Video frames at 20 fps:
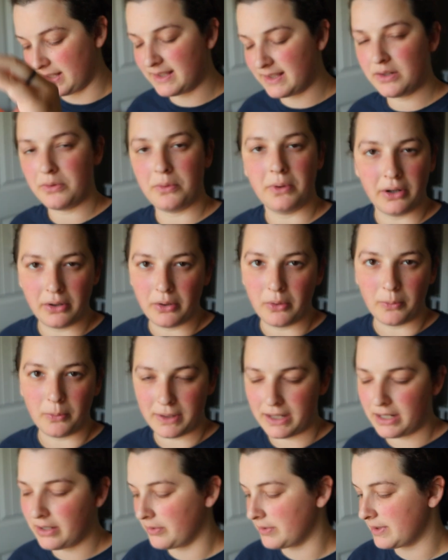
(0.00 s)
a square a
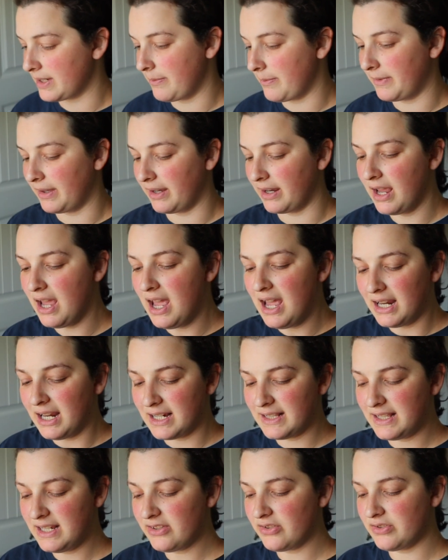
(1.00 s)
week or something,
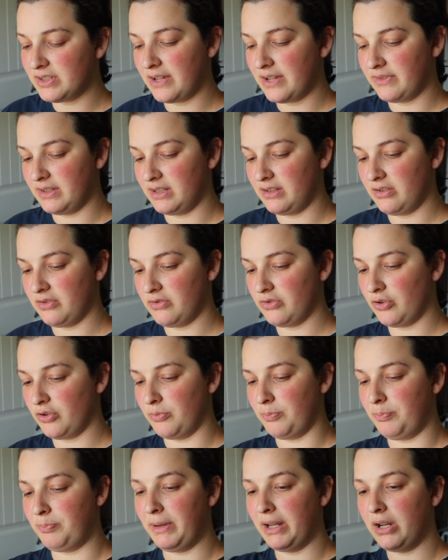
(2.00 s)
because these are definitely,
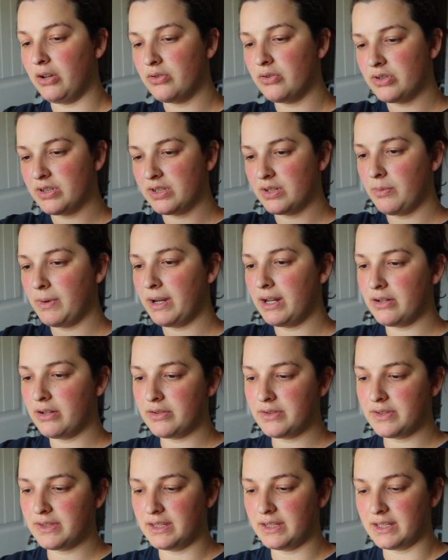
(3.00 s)
they're bigger
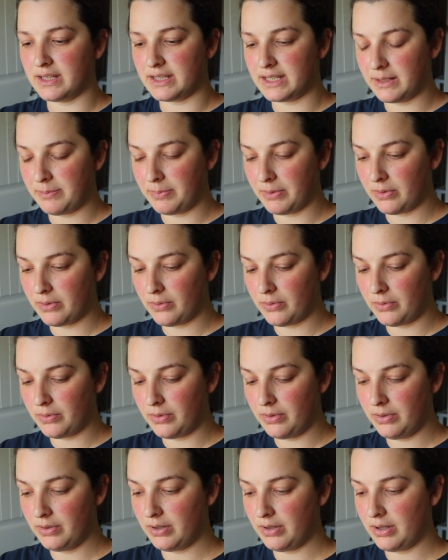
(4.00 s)
squares than the typical